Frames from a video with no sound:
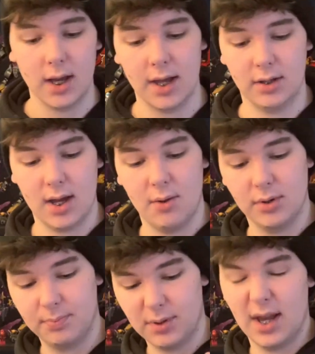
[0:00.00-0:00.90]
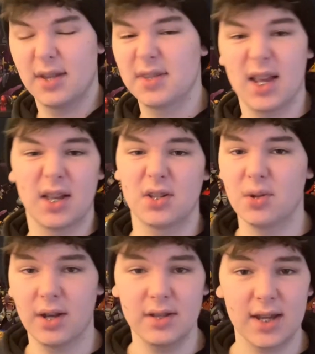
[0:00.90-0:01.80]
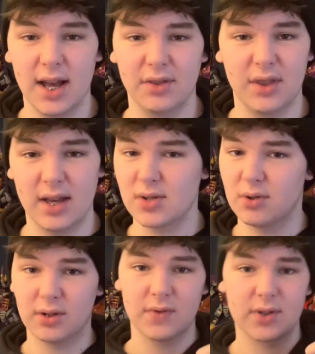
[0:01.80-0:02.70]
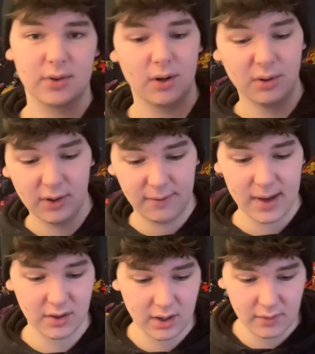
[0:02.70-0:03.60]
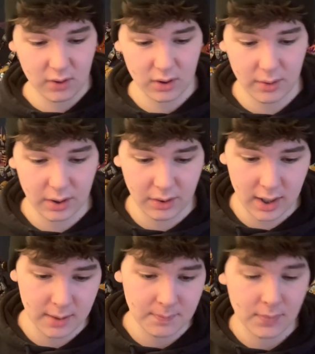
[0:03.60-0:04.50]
and I would apply a sticker to it to add that sort of scroll effect that I've got going on there.